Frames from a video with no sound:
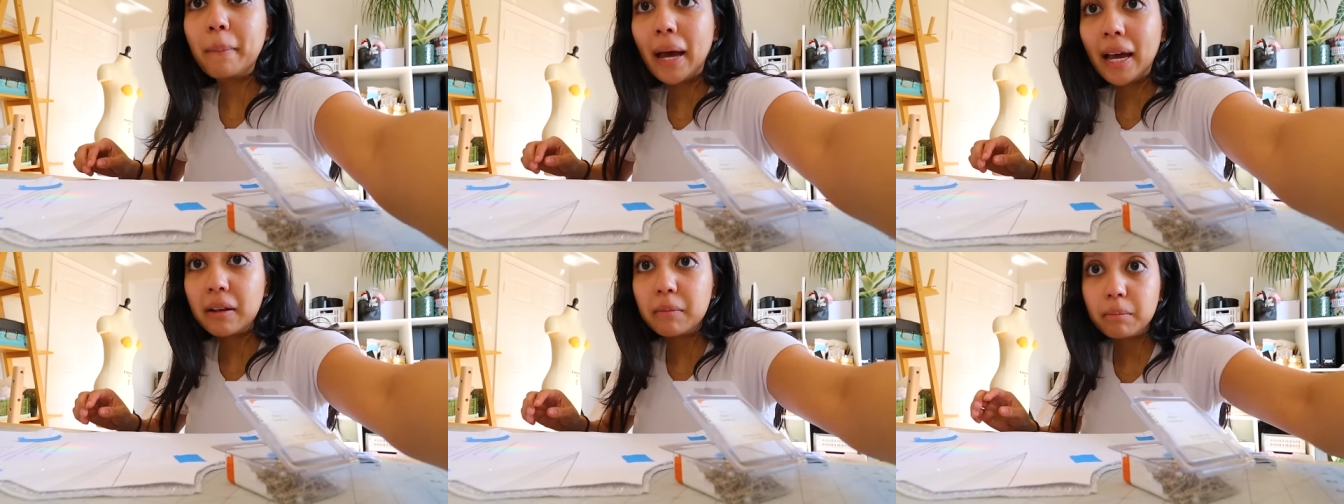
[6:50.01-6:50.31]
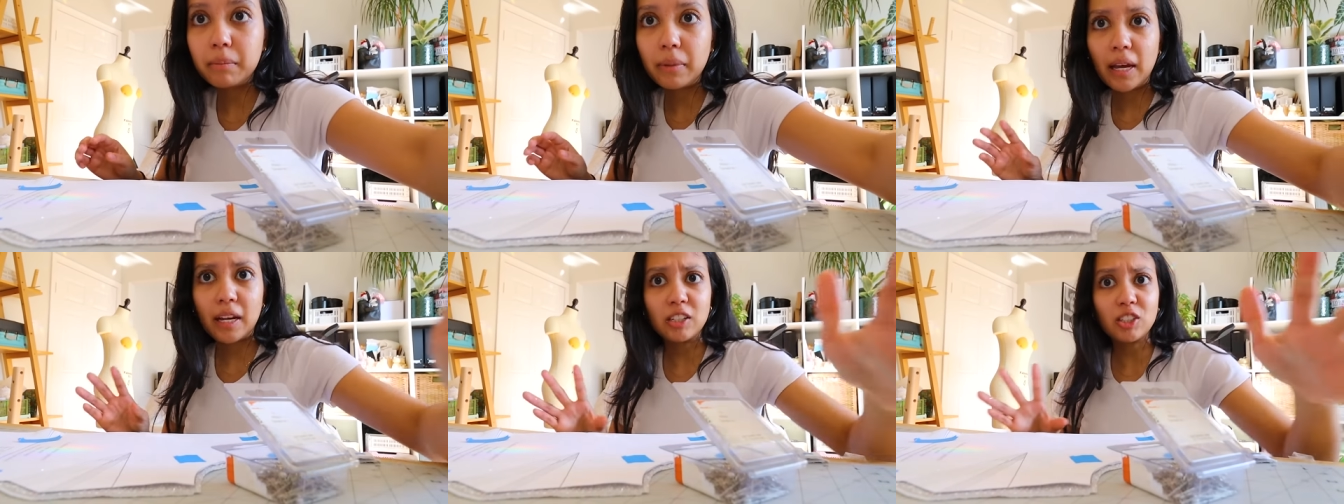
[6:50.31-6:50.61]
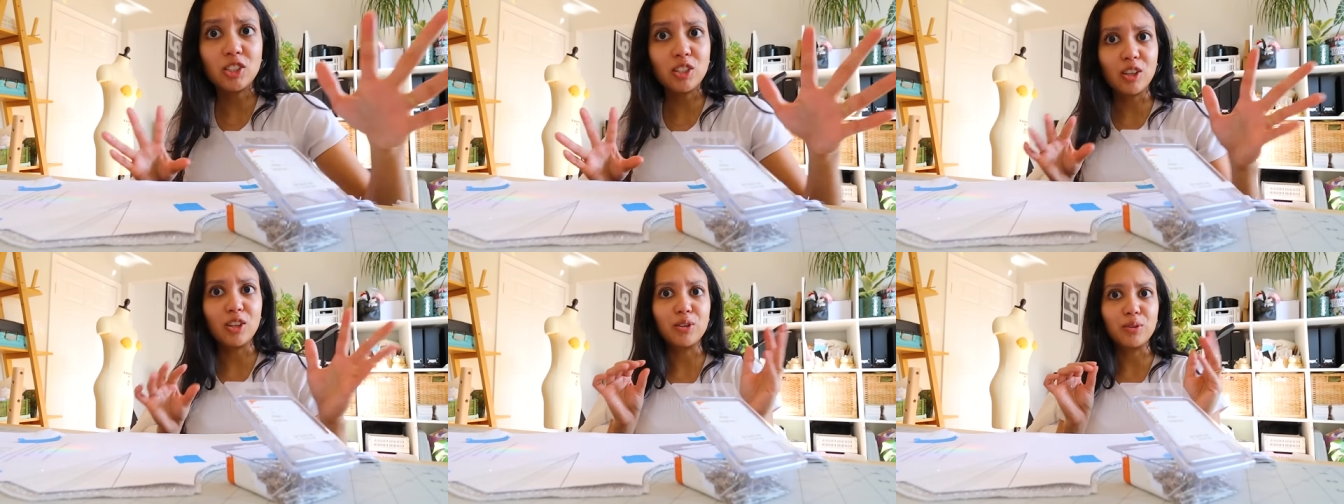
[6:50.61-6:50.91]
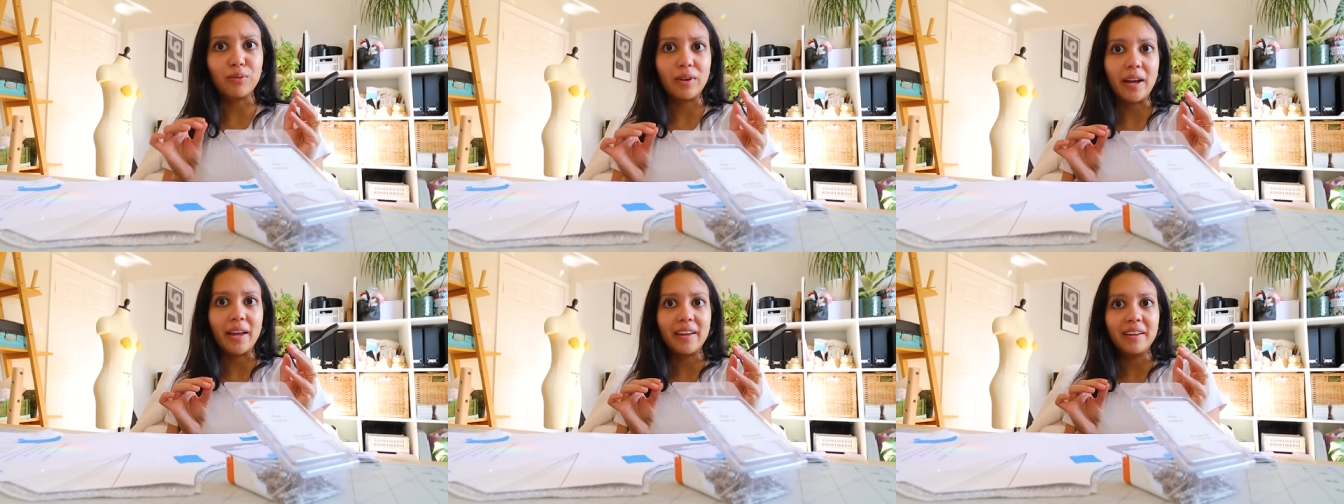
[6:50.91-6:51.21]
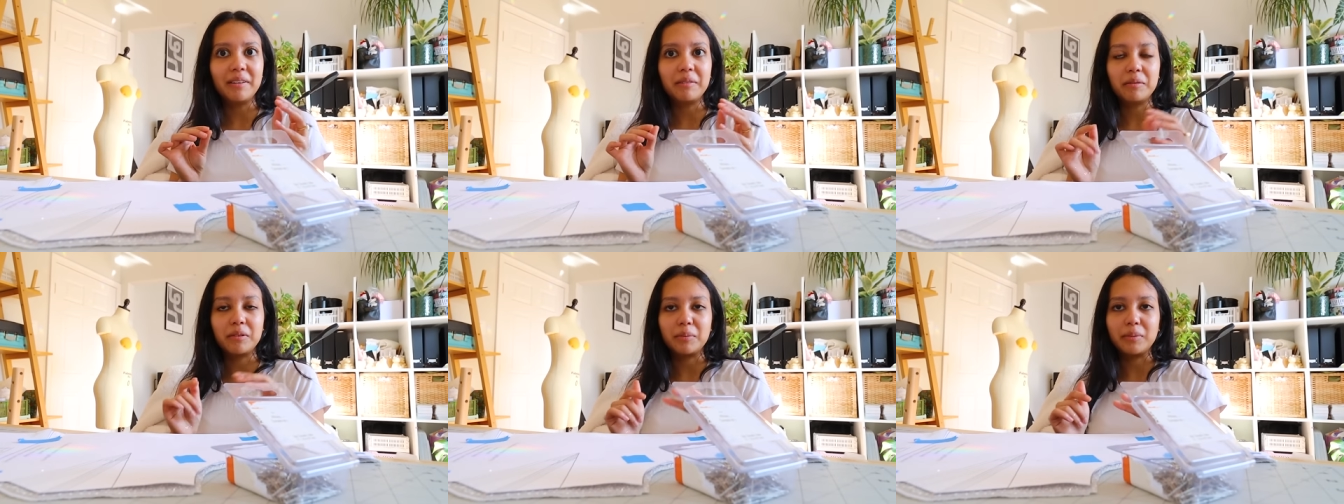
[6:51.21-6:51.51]
Ba
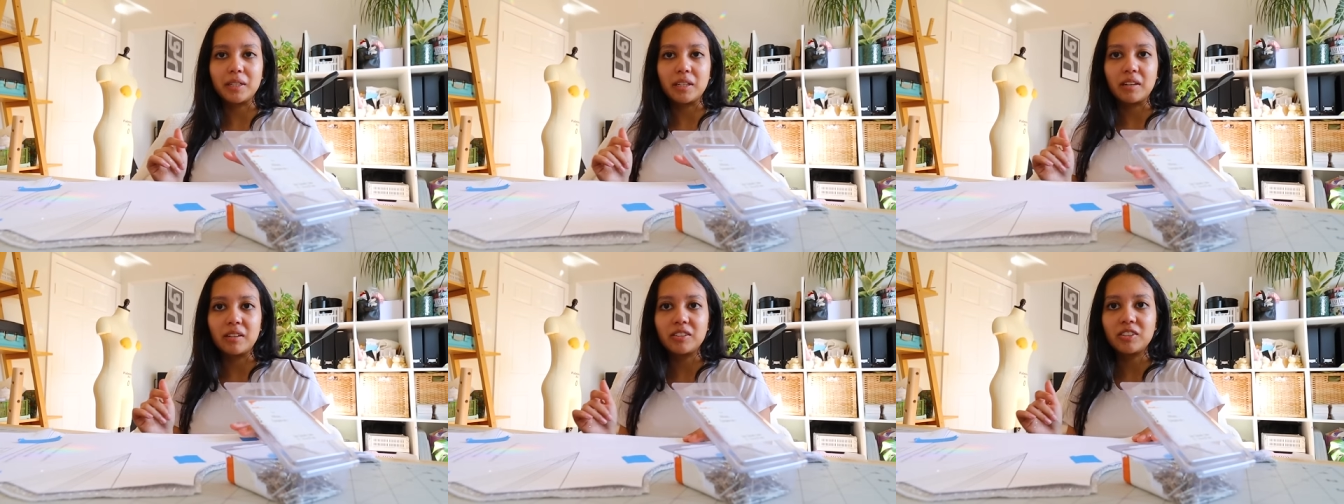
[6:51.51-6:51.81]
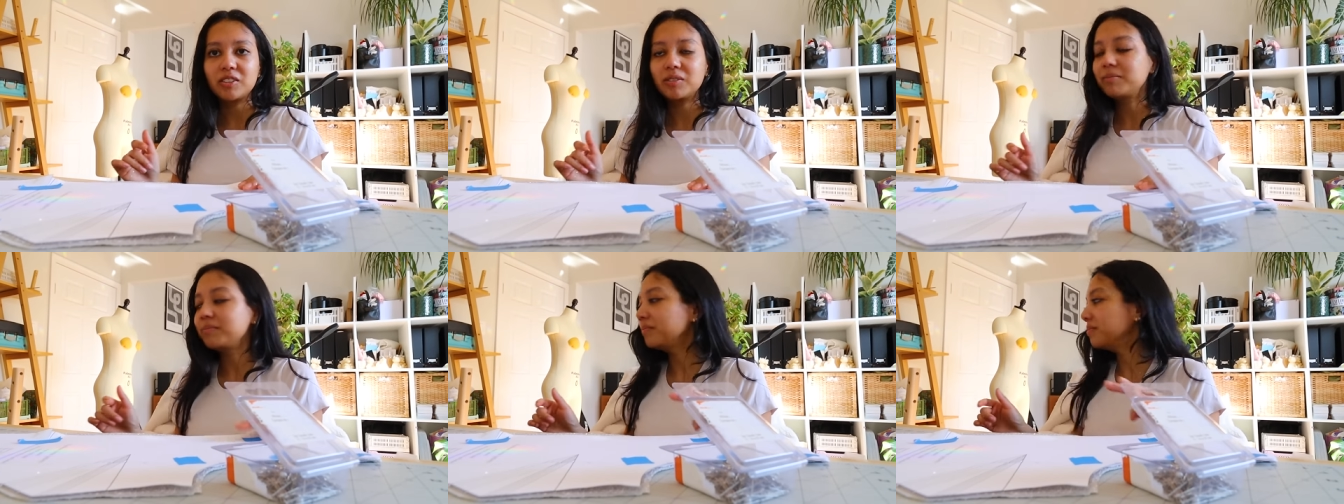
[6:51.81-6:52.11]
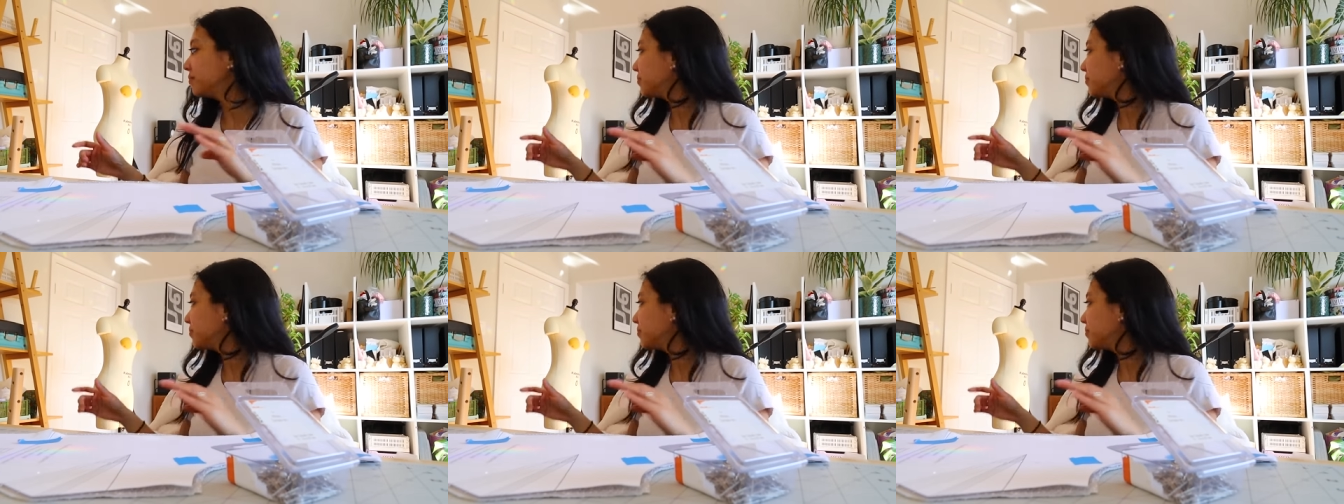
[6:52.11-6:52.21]
bachelorette. Oh my gosh.